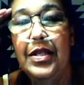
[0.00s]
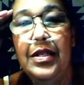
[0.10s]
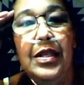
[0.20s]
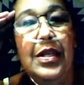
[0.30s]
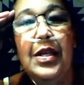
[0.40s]

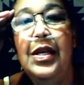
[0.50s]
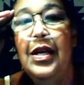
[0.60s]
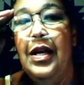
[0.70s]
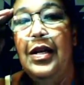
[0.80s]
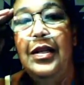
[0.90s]
There's a,
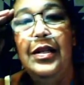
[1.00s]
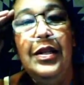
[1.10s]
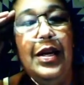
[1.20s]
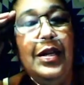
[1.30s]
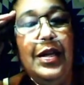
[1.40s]

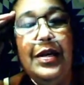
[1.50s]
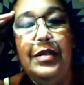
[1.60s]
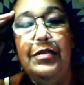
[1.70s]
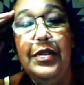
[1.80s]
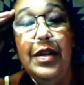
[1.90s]
a, a,
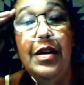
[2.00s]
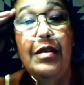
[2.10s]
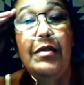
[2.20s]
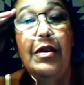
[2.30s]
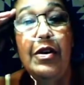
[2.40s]
lot of
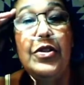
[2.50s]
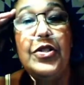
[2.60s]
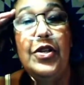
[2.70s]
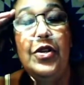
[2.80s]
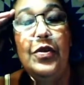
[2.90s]
love
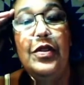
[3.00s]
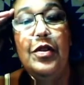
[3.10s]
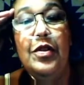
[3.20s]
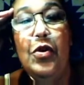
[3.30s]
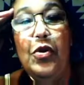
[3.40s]

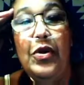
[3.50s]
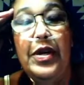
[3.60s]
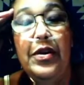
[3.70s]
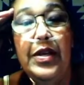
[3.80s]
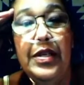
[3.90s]
also in the
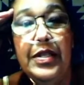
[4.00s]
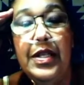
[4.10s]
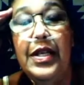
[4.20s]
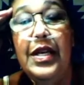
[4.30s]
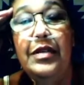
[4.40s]
poor
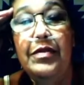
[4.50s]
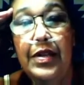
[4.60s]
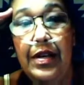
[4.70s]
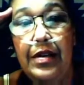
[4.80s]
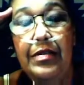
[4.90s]
areas, a
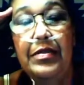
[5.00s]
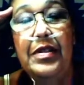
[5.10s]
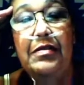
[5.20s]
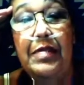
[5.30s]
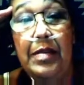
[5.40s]
lot of
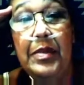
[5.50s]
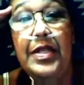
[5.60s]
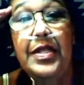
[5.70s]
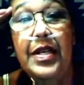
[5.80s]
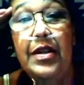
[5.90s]
love and
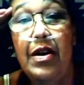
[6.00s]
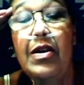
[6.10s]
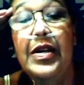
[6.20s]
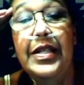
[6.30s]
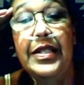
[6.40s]
families
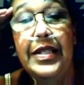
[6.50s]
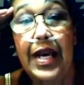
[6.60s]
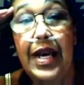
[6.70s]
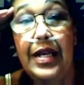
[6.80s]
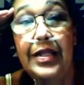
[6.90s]
that are
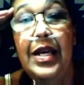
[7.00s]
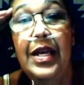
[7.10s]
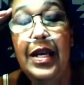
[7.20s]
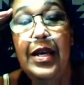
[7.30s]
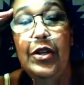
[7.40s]

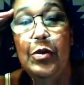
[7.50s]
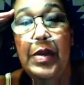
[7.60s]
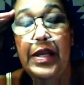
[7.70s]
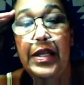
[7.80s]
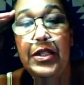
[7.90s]
intact
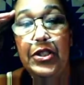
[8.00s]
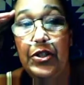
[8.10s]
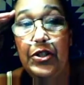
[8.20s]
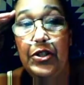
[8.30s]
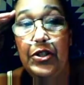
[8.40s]
and are
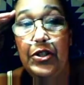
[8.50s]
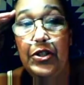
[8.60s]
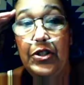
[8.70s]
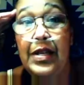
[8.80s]
making sure